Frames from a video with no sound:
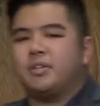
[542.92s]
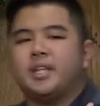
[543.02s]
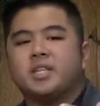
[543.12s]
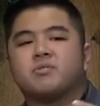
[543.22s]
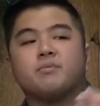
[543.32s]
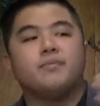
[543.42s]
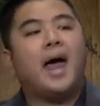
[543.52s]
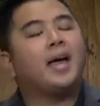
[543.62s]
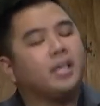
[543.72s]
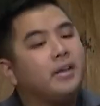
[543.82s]
things from him
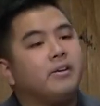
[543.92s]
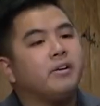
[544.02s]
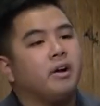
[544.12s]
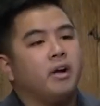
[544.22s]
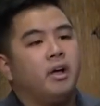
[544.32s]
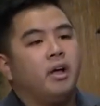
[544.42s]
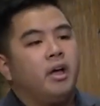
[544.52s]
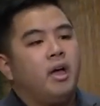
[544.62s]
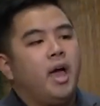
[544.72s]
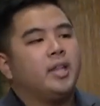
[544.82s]
that year
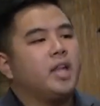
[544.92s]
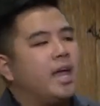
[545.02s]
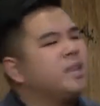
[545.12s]
and, and the